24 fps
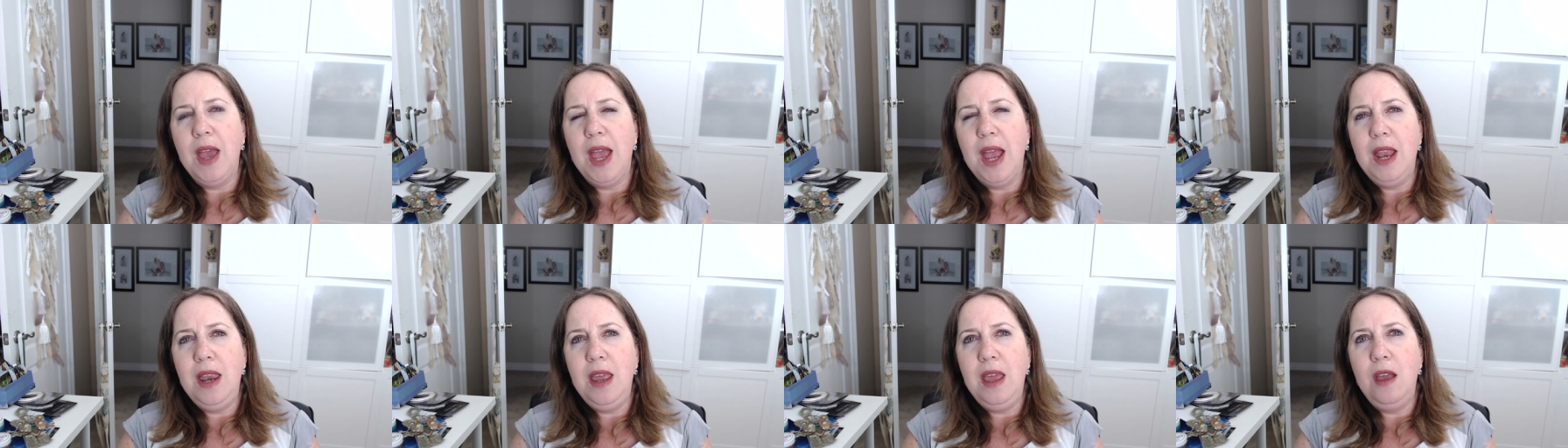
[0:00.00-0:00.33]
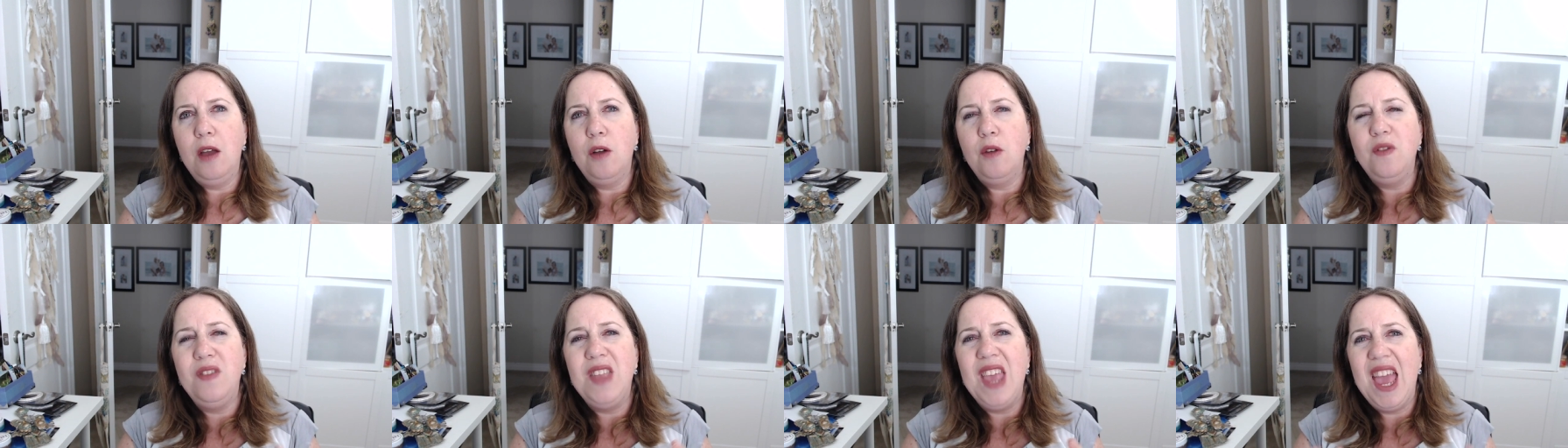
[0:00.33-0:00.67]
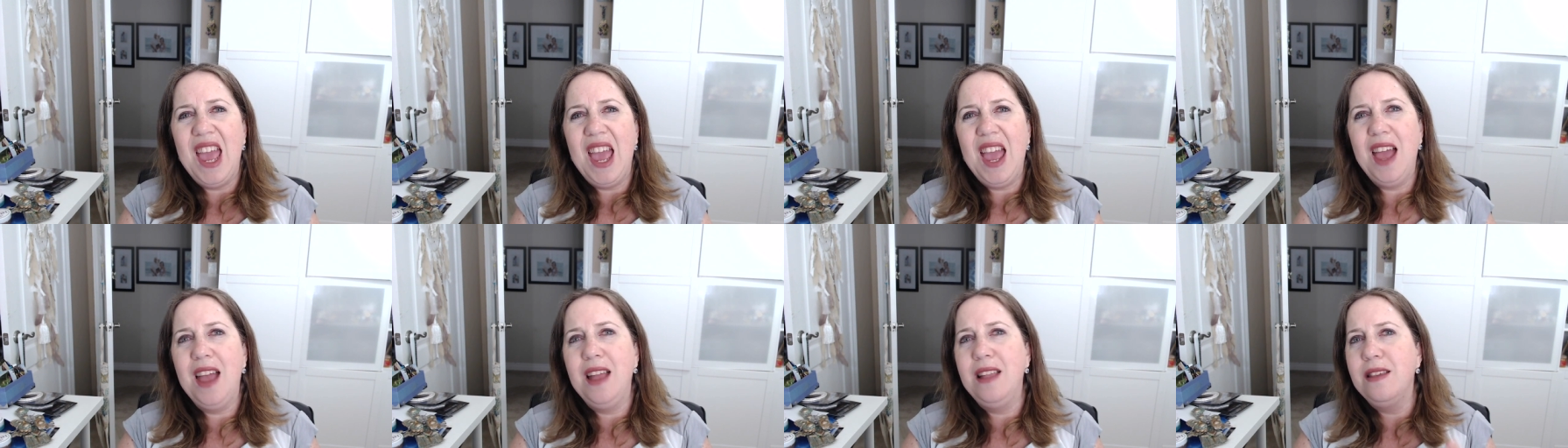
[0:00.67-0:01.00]
any or
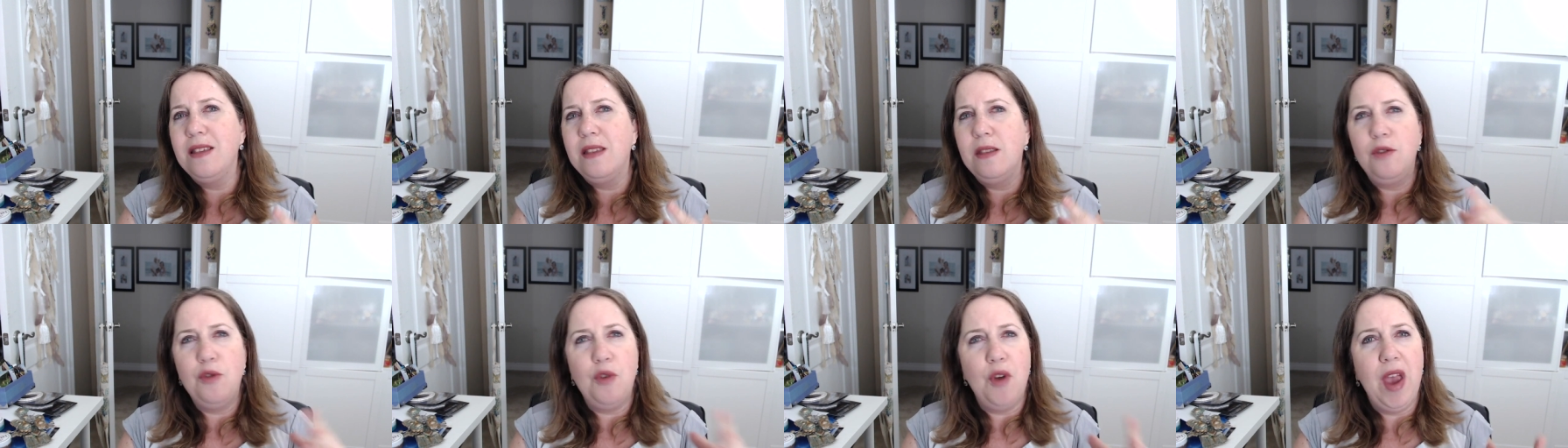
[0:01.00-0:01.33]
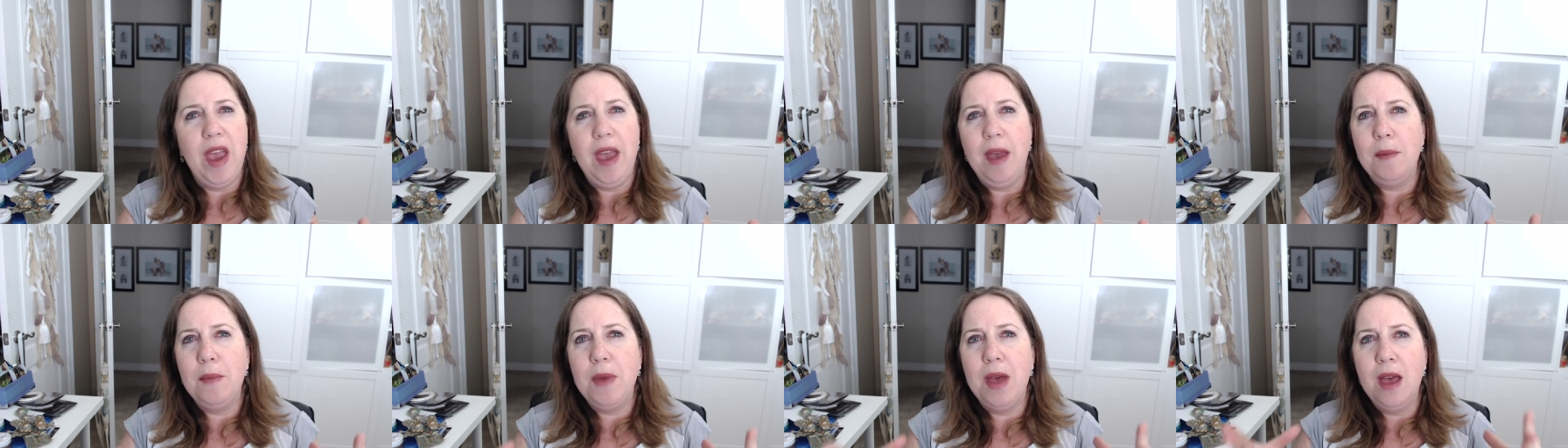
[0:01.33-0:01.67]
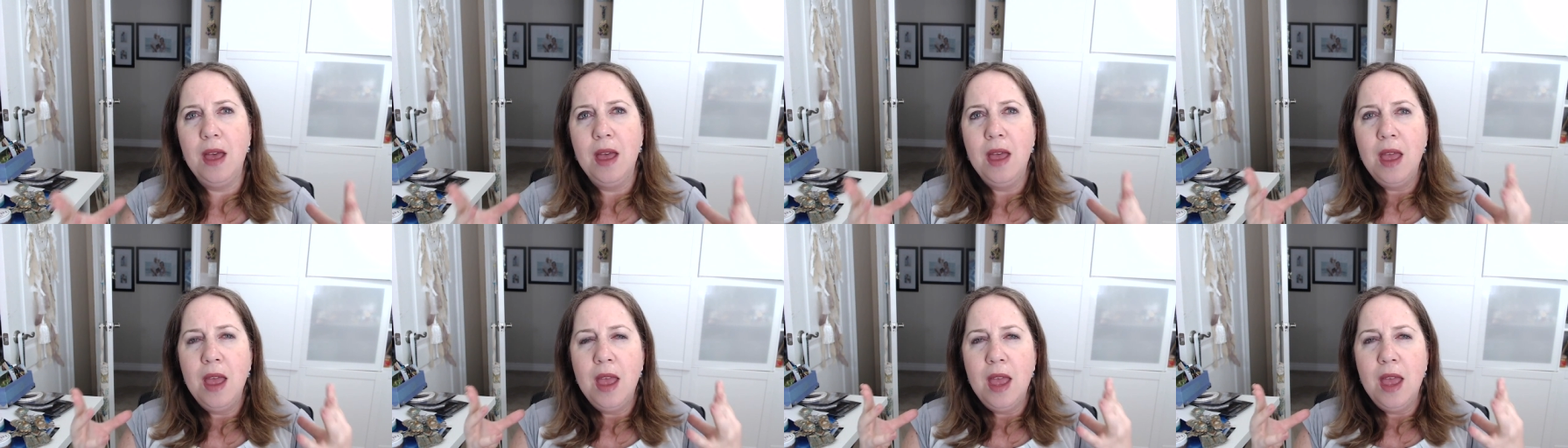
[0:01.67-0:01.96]
dance drama